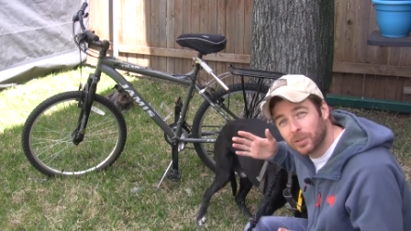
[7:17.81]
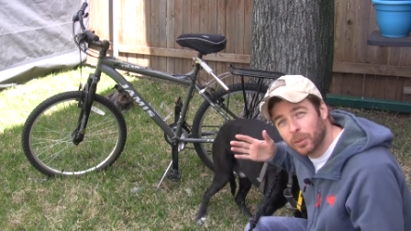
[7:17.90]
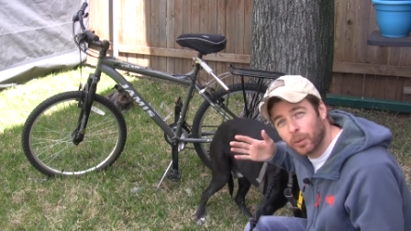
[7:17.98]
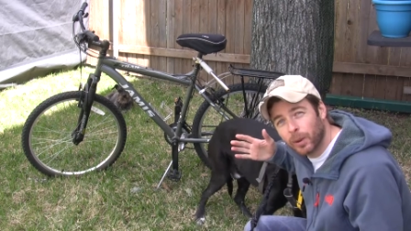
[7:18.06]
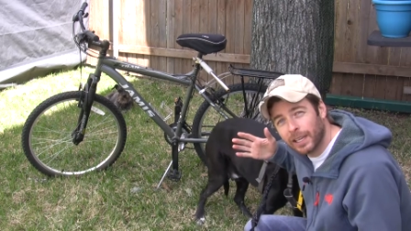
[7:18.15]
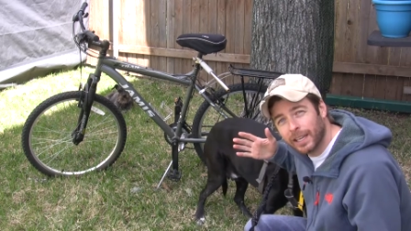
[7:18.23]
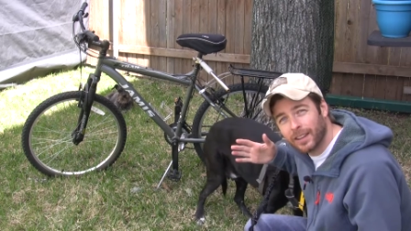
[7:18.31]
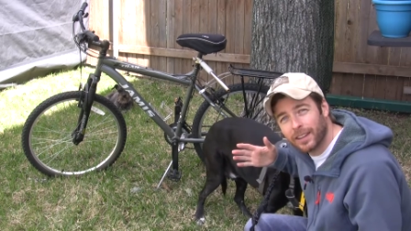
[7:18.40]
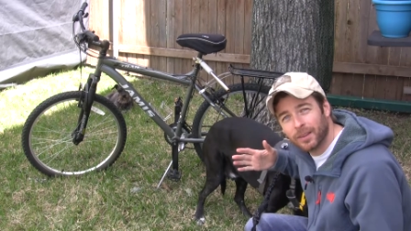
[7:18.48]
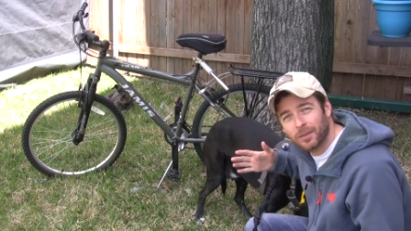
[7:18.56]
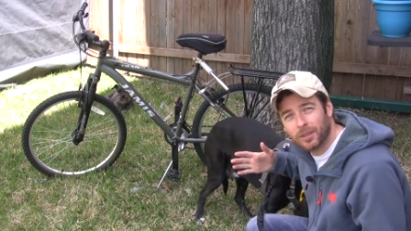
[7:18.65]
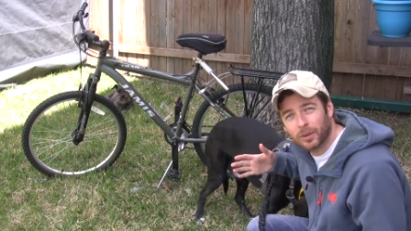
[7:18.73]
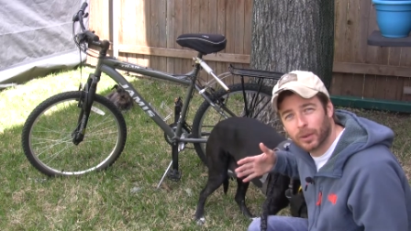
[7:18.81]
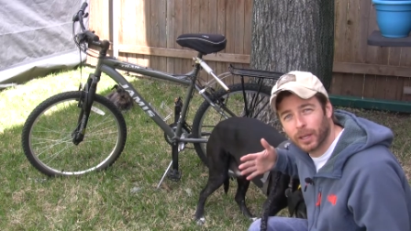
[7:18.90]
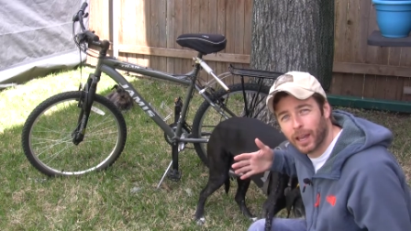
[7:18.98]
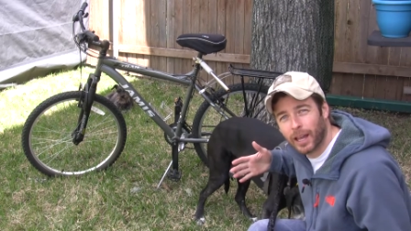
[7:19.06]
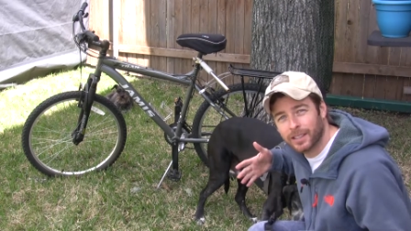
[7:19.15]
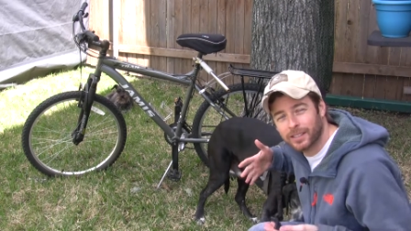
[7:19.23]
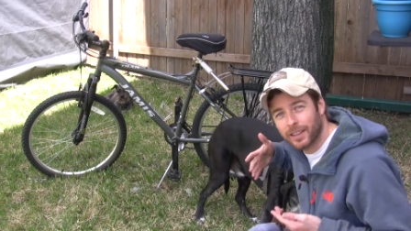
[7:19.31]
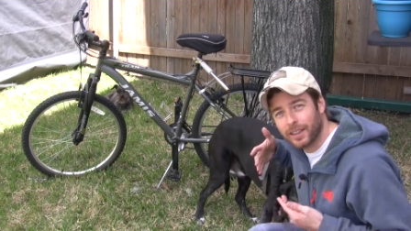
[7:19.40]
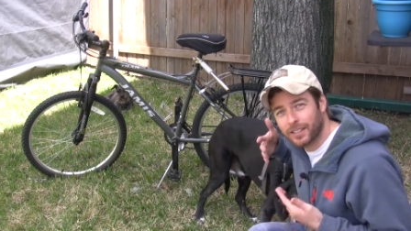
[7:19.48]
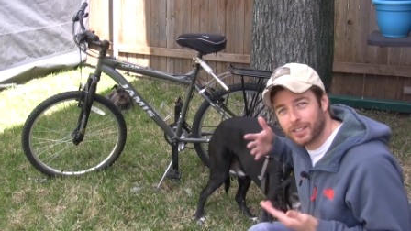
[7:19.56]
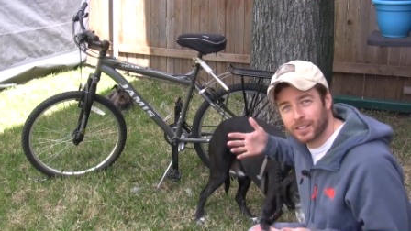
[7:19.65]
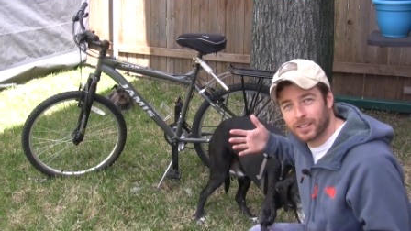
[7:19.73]
we want to get them to realize that
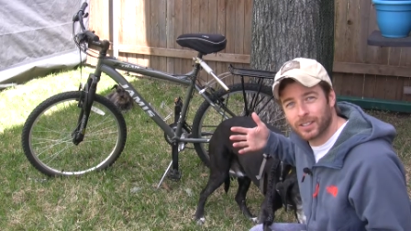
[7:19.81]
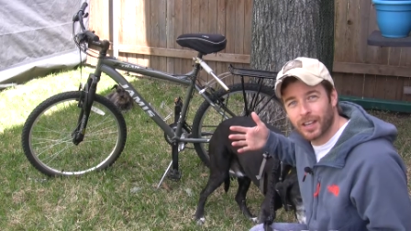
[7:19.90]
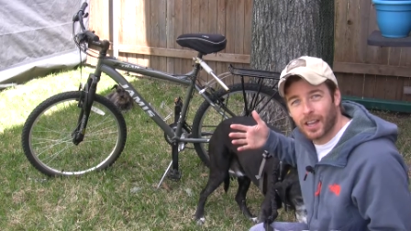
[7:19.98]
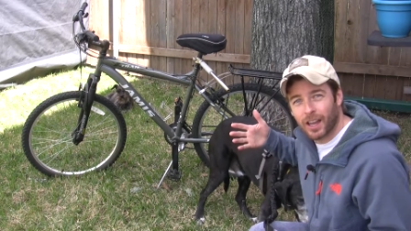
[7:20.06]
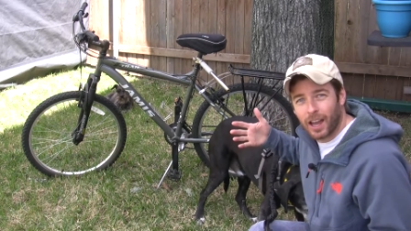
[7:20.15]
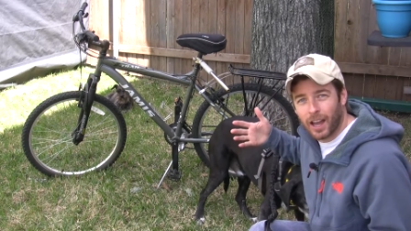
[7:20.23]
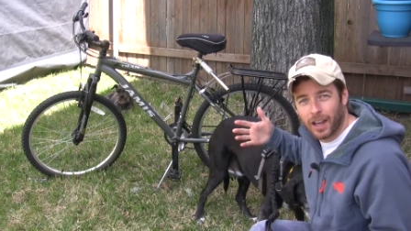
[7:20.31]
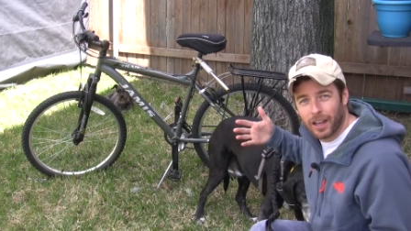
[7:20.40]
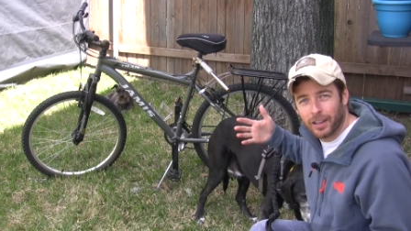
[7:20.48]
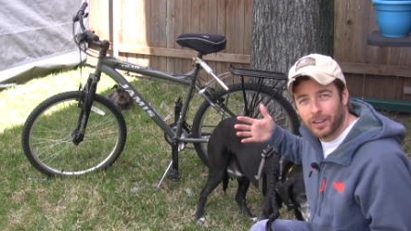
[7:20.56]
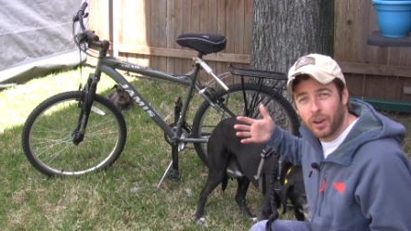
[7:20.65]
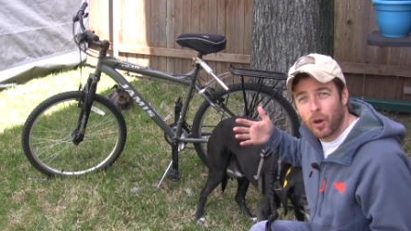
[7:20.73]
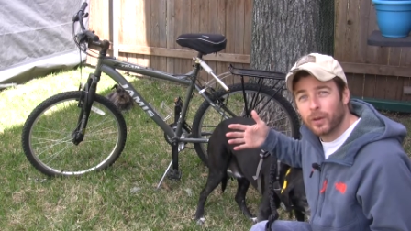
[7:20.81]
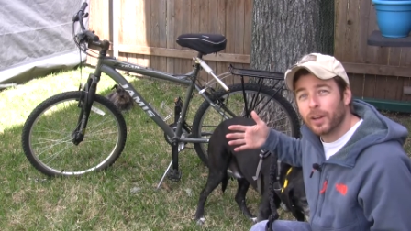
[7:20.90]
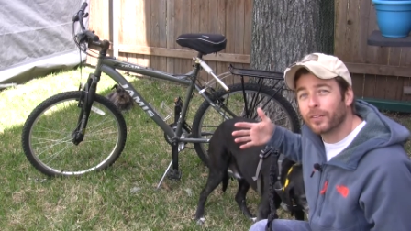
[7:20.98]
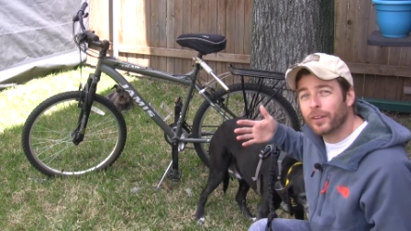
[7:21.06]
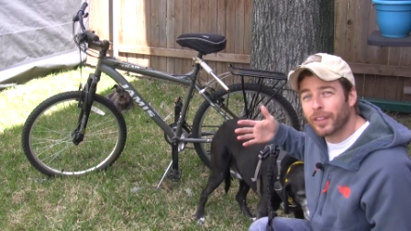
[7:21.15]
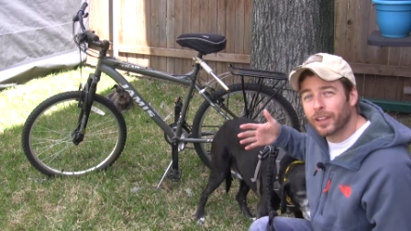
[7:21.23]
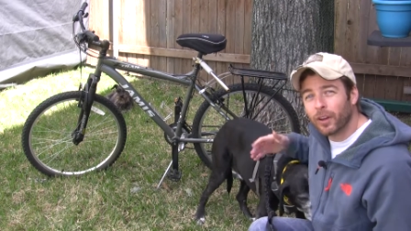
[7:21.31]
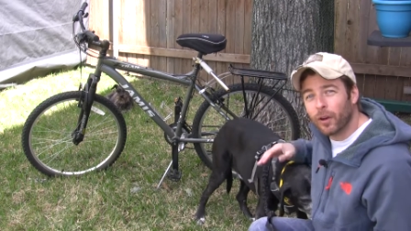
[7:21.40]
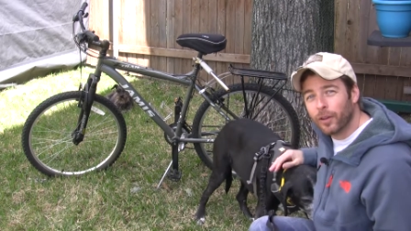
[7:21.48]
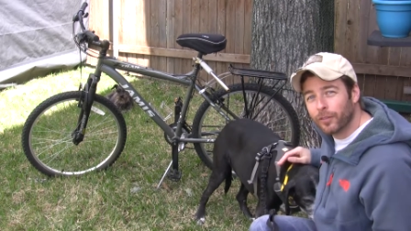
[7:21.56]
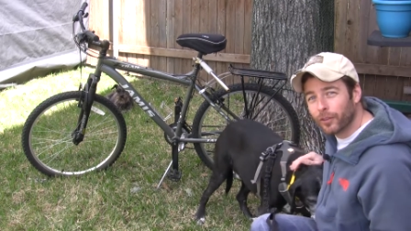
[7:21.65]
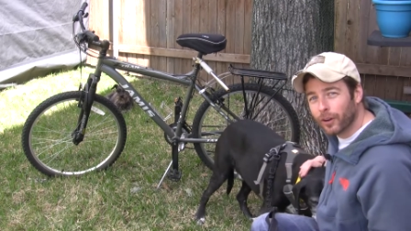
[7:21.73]
this is no different than
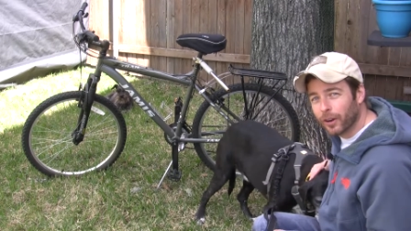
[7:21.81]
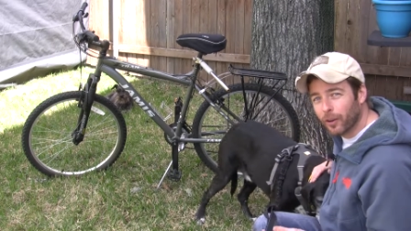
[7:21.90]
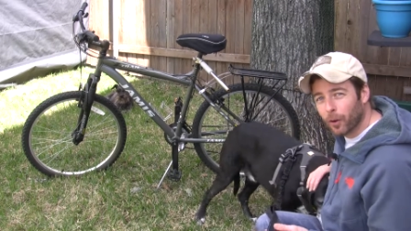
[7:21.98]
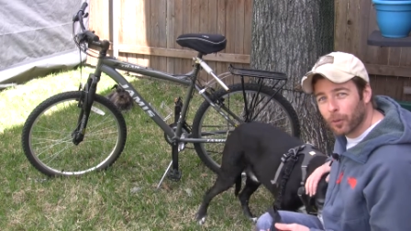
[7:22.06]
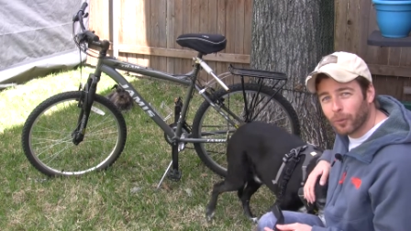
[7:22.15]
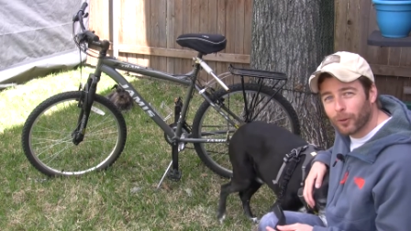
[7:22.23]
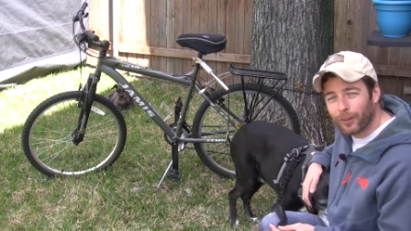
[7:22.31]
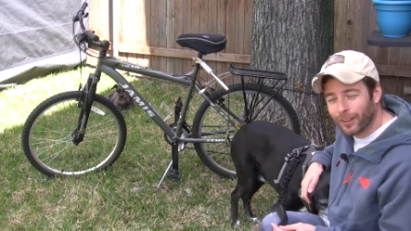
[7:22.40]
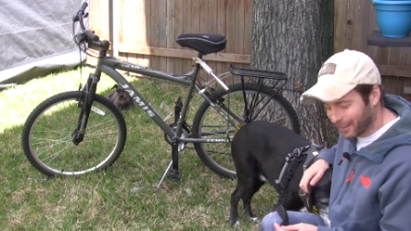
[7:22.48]
going for a normal,